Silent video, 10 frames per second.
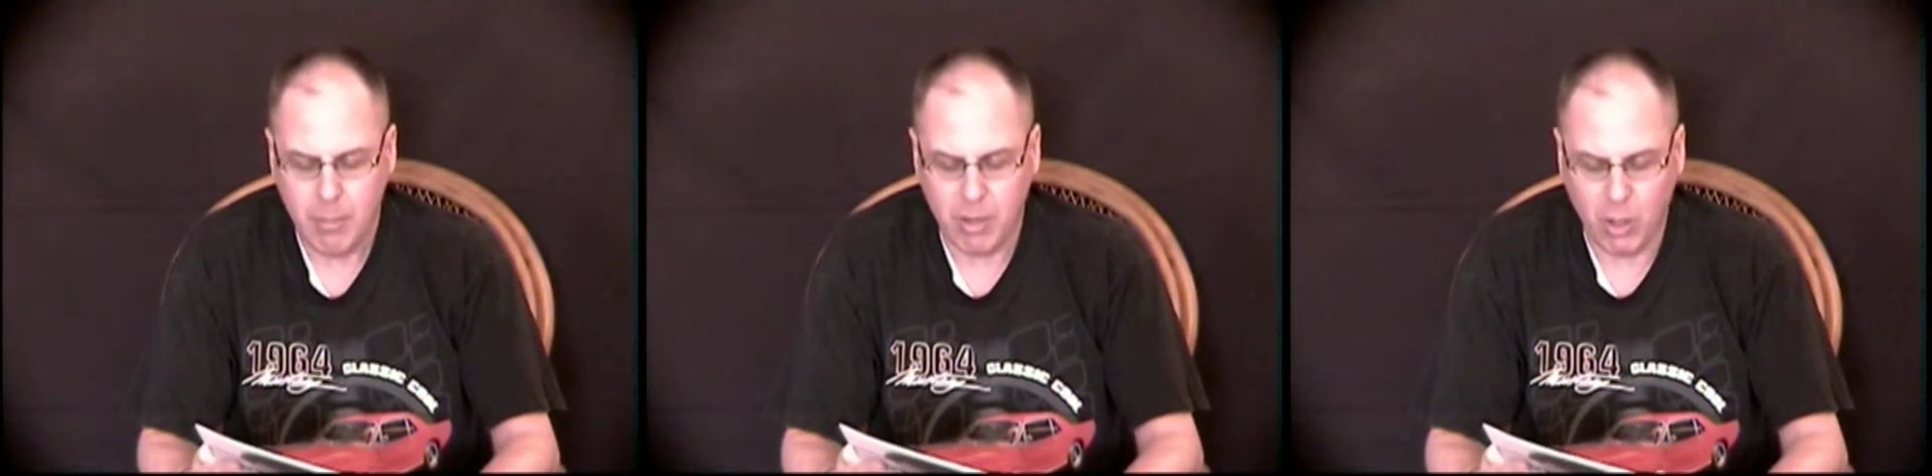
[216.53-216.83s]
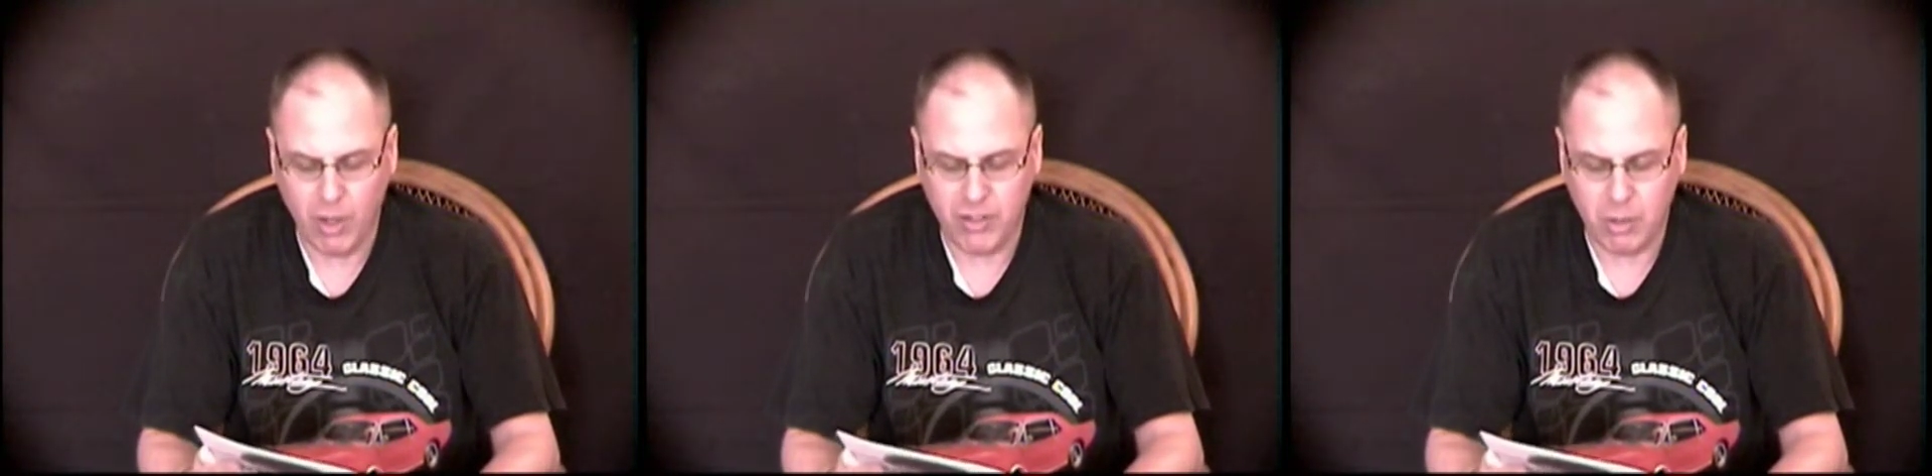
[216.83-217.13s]
but
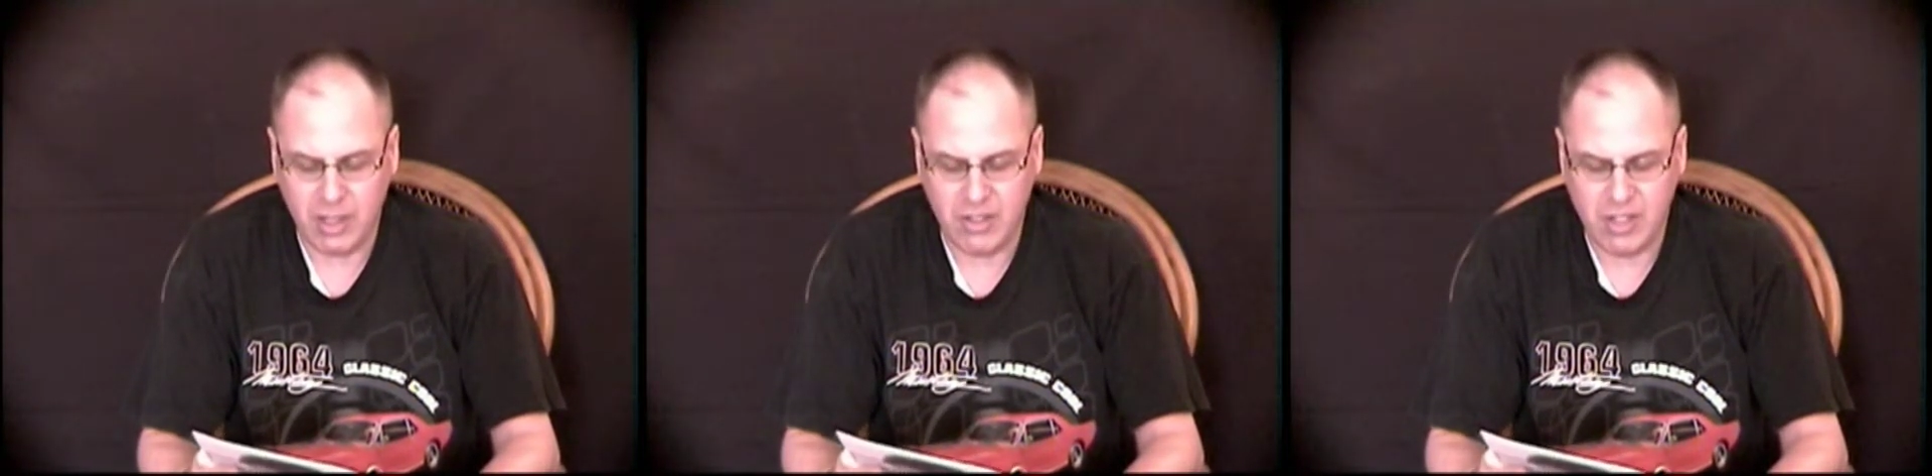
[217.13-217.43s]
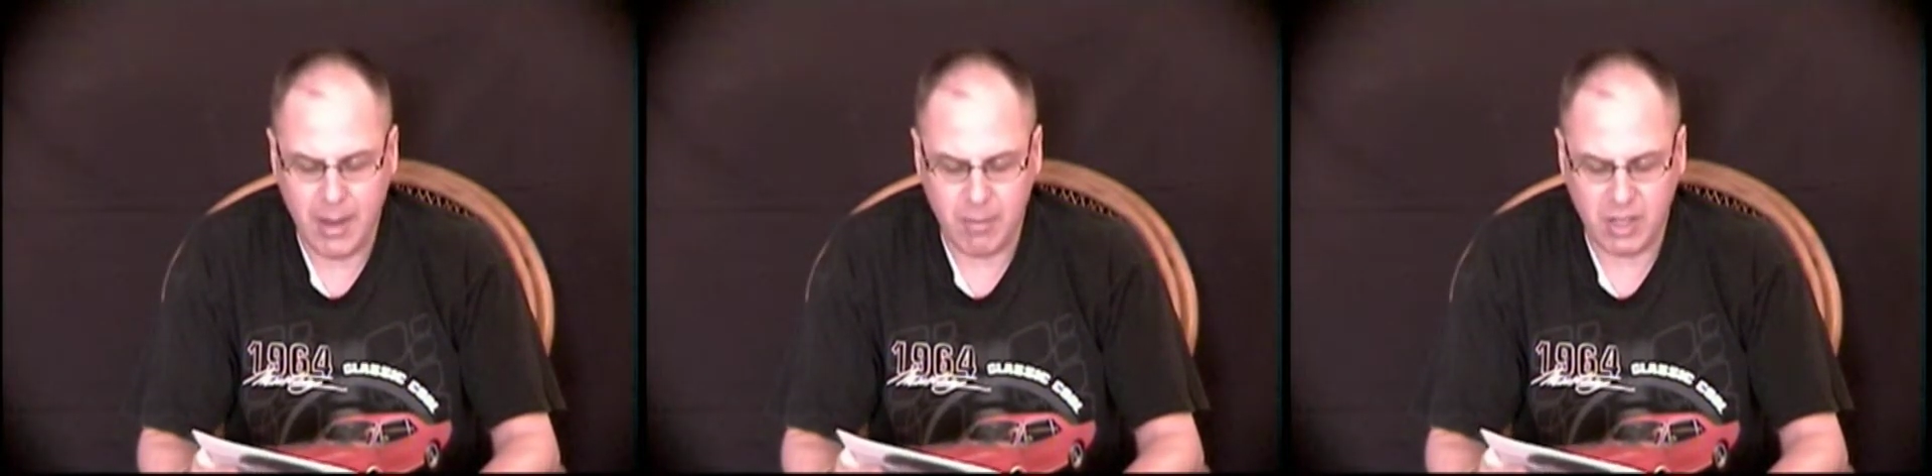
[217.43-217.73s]
also
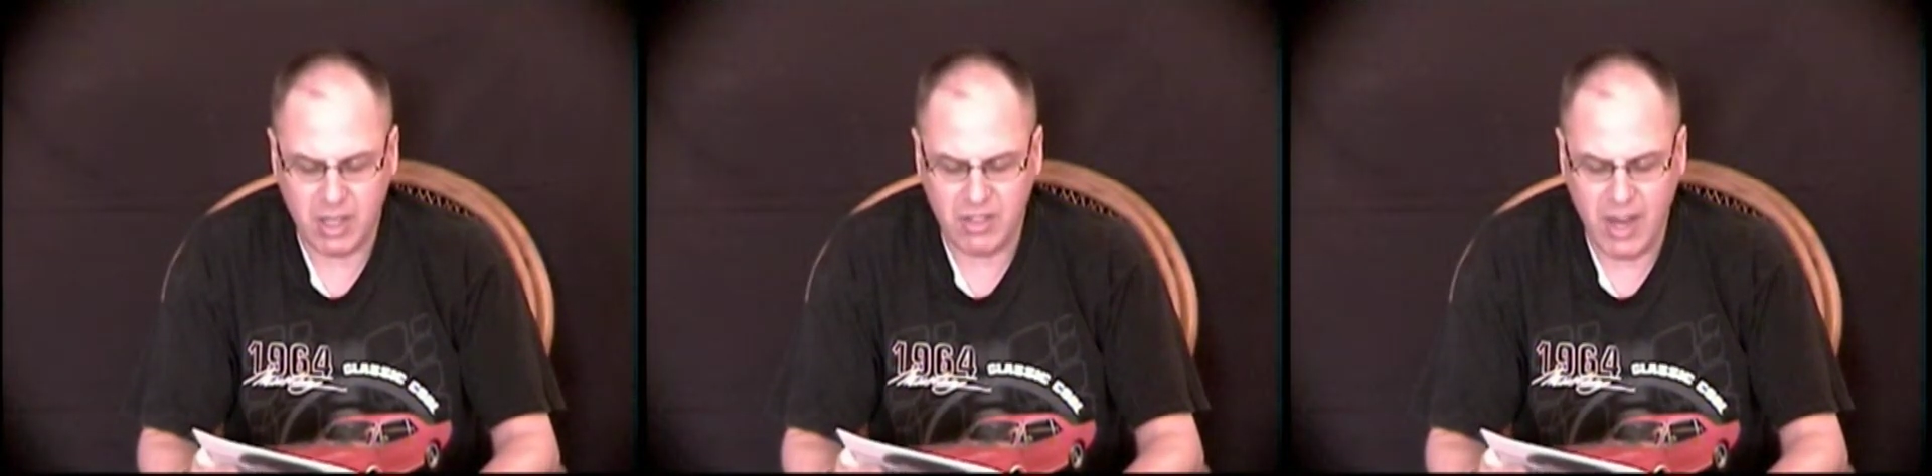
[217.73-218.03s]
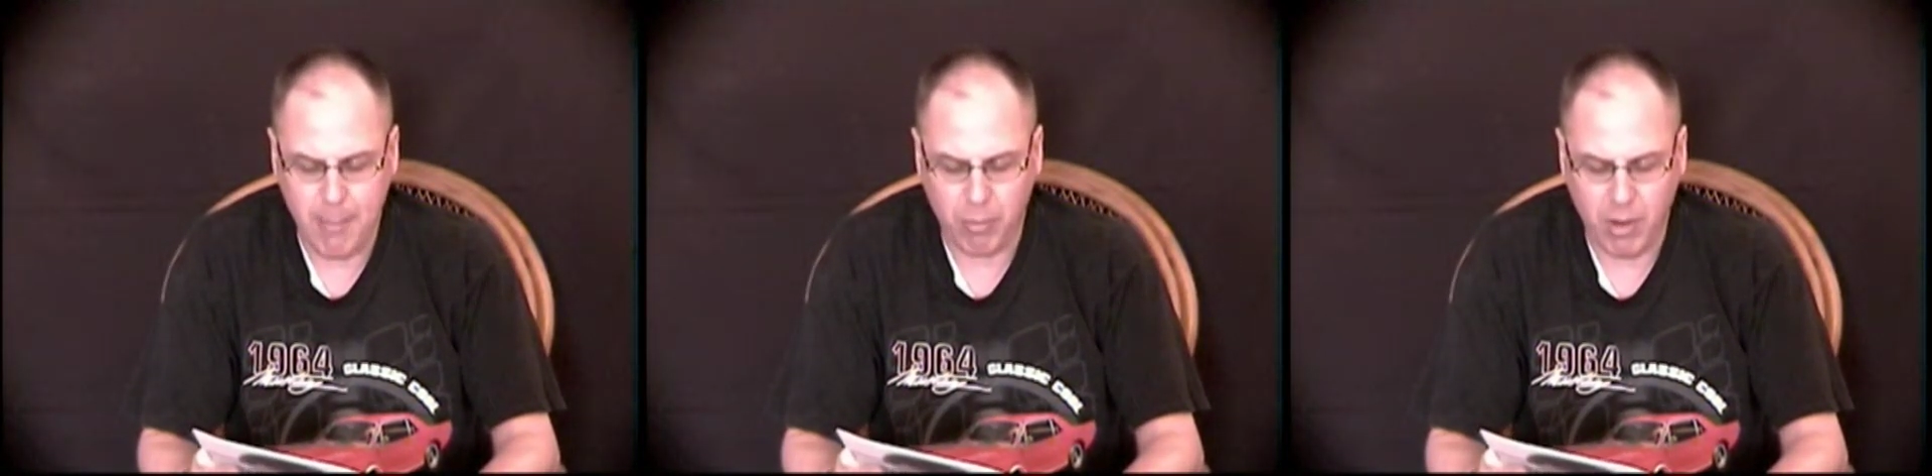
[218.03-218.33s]

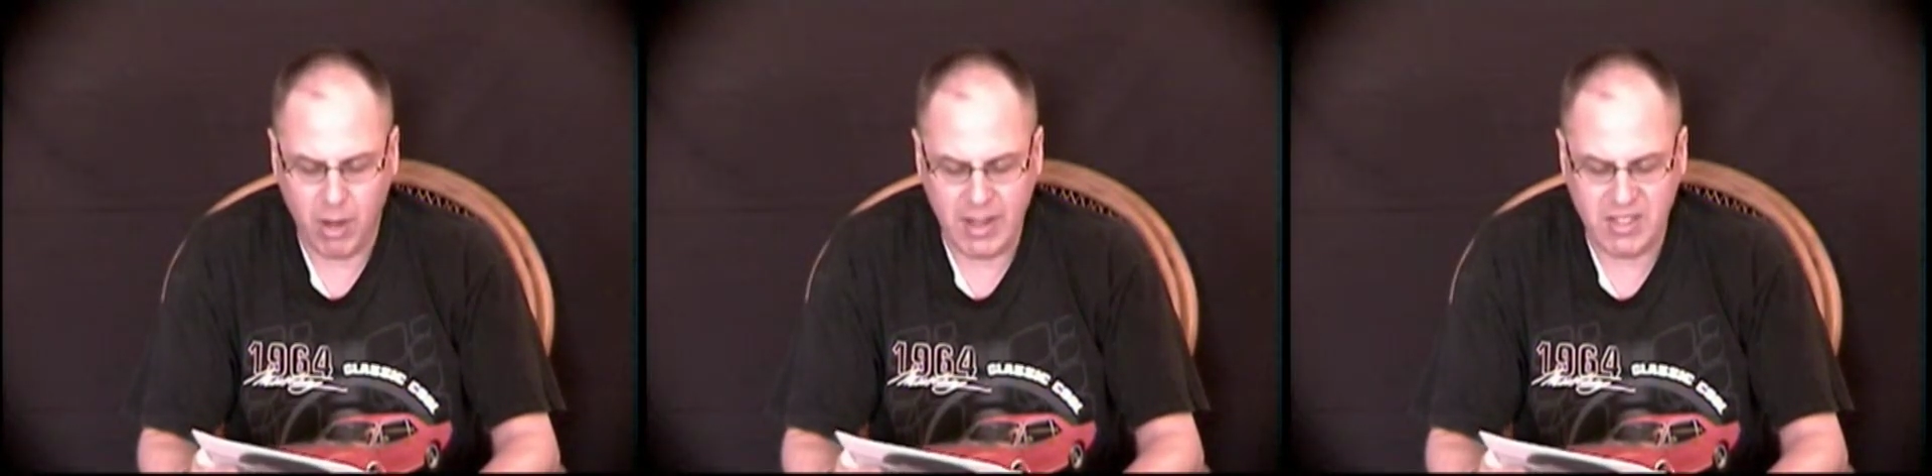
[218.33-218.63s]
contemporary